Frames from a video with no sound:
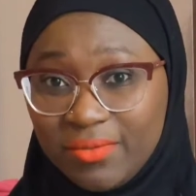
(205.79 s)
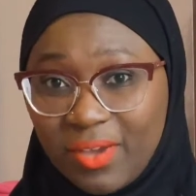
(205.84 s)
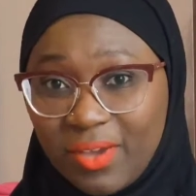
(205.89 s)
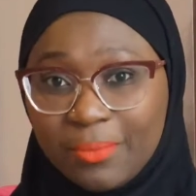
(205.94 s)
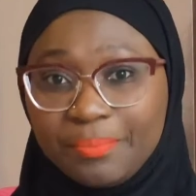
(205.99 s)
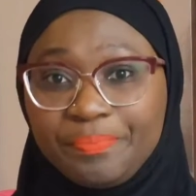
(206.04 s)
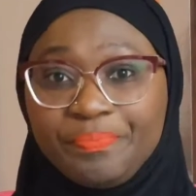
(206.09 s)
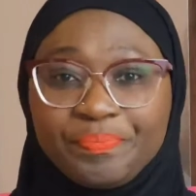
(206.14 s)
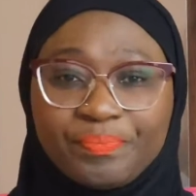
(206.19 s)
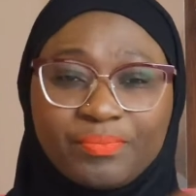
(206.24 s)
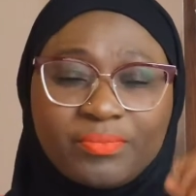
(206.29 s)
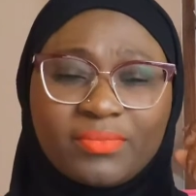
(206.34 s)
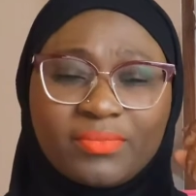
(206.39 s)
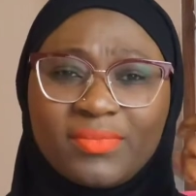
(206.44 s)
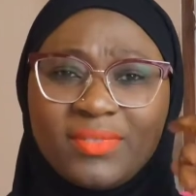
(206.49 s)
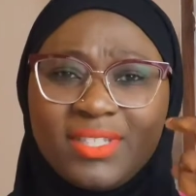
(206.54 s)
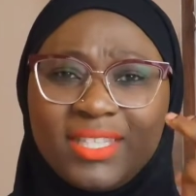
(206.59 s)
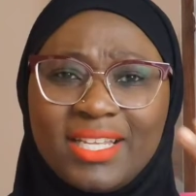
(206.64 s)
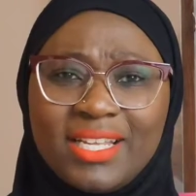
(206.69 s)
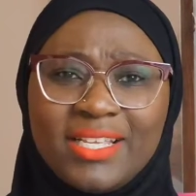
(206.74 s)
It
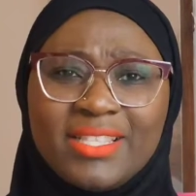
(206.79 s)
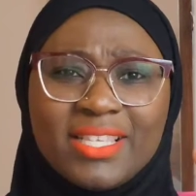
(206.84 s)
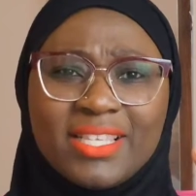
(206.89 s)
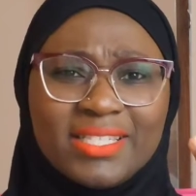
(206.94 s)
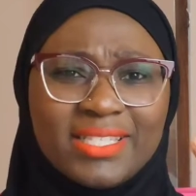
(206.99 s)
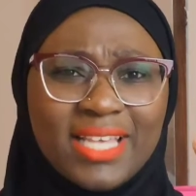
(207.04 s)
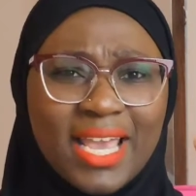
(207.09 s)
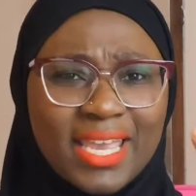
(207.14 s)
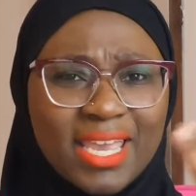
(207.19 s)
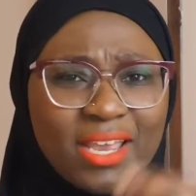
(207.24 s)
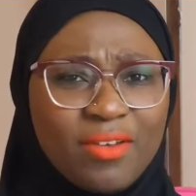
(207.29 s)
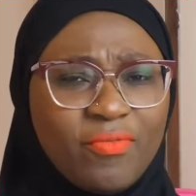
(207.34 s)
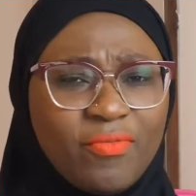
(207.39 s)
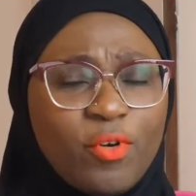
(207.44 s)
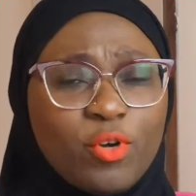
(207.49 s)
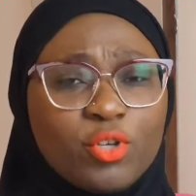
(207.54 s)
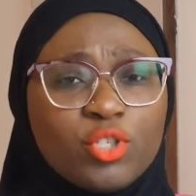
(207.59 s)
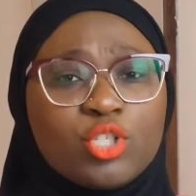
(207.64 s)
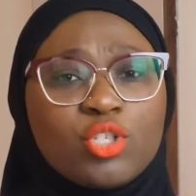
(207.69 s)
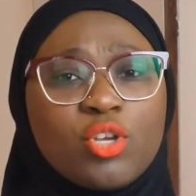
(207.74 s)
stores glucose
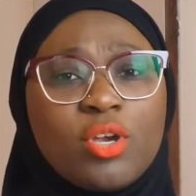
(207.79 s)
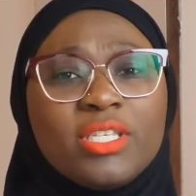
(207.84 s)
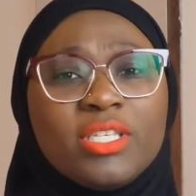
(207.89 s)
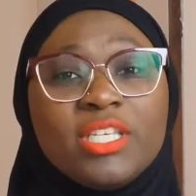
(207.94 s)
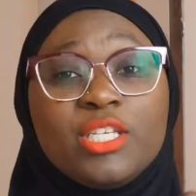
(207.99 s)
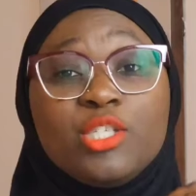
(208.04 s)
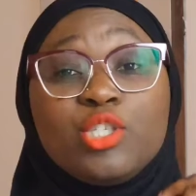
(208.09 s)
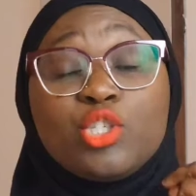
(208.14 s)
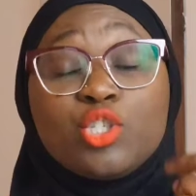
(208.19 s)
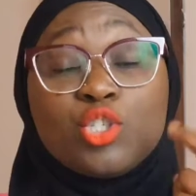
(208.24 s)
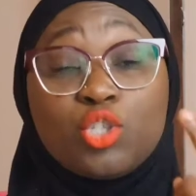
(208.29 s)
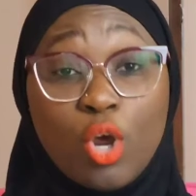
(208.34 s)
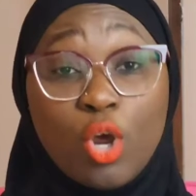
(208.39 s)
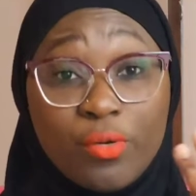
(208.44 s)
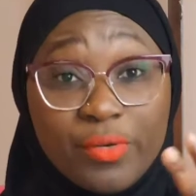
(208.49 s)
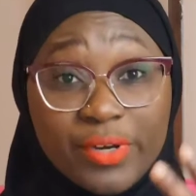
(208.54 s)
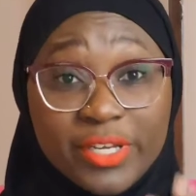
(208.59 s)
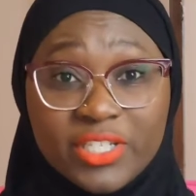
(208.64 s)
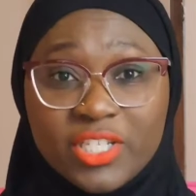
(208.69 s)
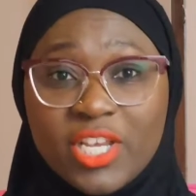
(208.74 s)
in form of
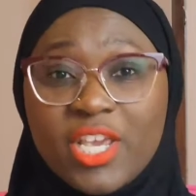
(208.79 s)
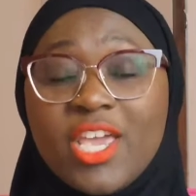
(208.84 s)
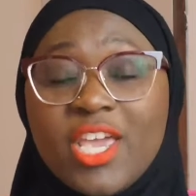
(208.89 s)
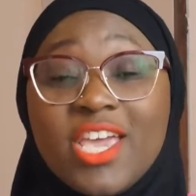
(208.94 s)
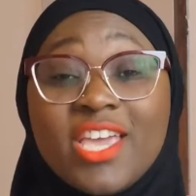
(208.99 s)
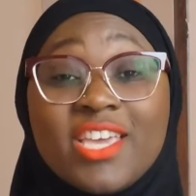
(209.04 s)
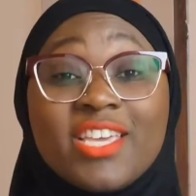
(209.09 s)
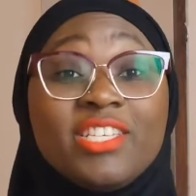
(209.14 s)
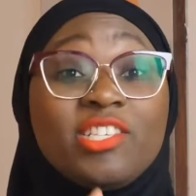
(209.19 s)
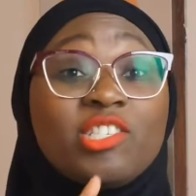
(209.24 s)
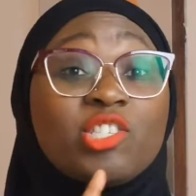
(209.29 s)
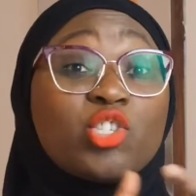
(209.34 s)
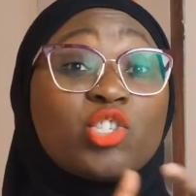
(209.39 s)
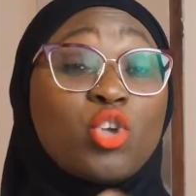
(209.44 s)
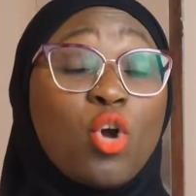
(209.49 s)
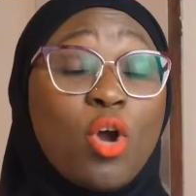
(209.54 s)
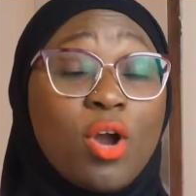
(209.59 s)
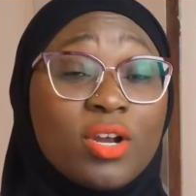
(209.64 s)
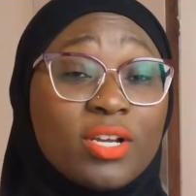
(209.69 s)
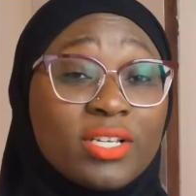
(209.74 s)
glycogen. It
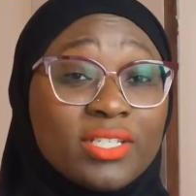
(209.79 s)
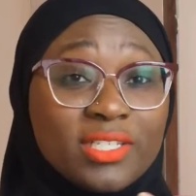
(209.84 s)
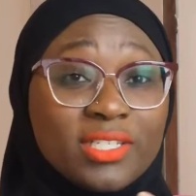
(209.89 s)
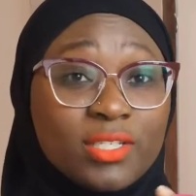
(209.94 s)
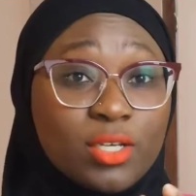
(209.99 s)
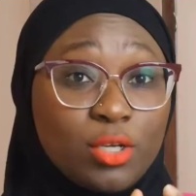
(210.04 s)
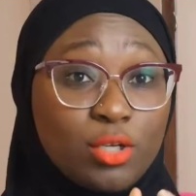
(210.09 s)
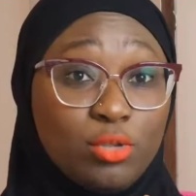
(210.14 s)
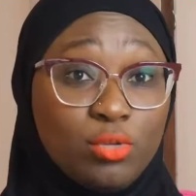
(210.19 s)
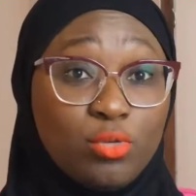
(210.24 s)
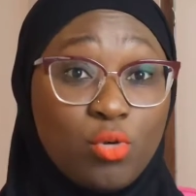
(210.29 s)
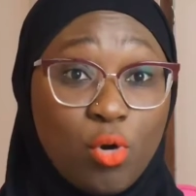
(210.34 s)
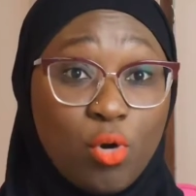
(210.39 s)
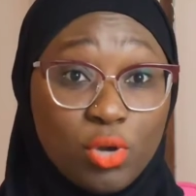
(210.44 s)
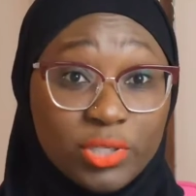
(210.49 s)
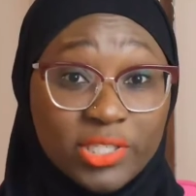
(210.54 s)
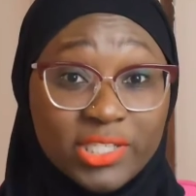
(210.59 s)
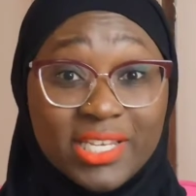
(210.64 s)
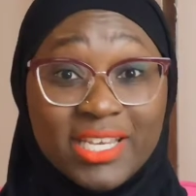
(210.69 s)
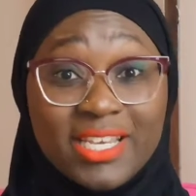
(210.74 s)
stores
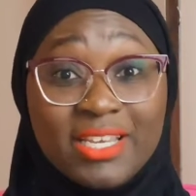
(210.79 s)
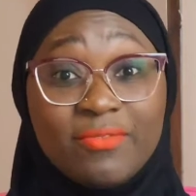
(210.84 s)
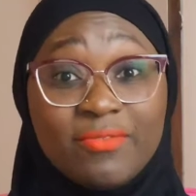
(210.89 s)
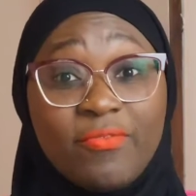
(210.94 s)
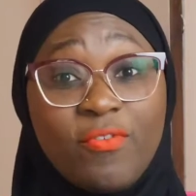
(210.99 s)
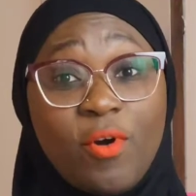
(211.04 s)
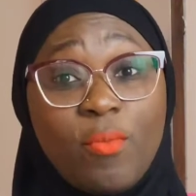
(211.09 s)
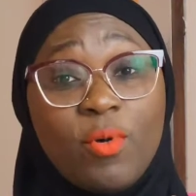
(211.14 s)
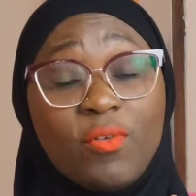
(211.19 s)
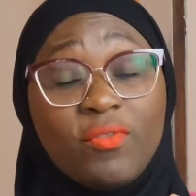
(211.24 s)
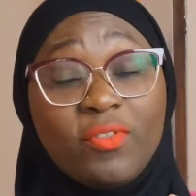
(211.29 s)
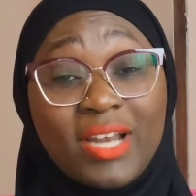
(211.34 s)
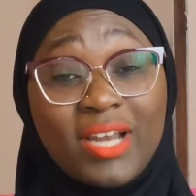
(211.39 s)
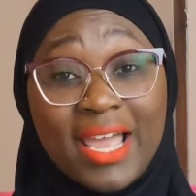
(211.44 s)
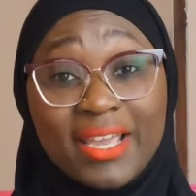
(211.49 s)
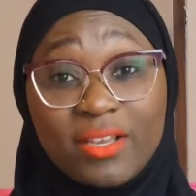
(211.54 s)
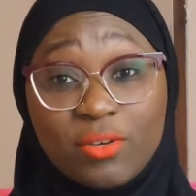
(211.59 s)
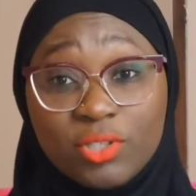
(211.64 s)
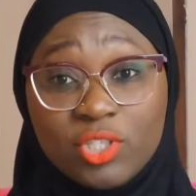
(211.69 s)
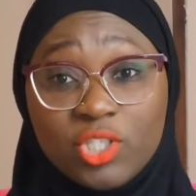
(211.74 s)
vitamins A, D,
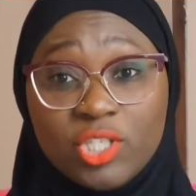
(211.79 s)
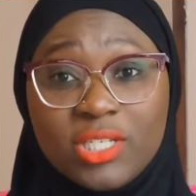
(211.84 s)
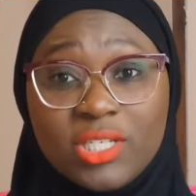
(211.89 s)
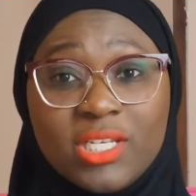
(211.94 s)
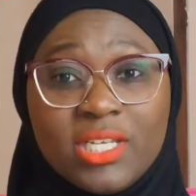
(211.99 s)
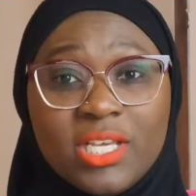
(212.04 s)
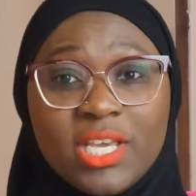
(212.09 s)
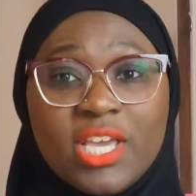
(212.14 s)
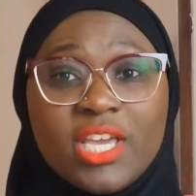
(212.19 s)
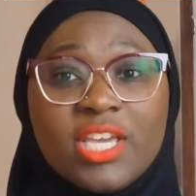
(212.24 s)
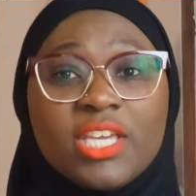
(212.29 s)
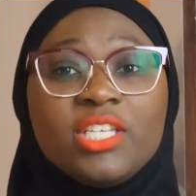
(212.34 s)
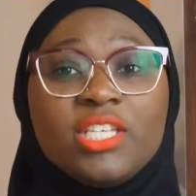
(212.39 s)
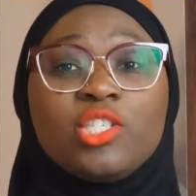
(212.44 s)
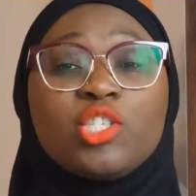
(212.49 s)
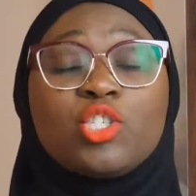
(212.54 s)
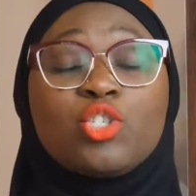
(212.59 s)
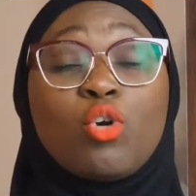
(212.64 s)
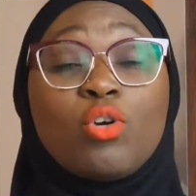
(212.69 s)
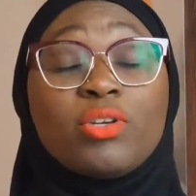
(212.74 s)
E, and
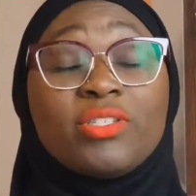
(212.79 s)
K.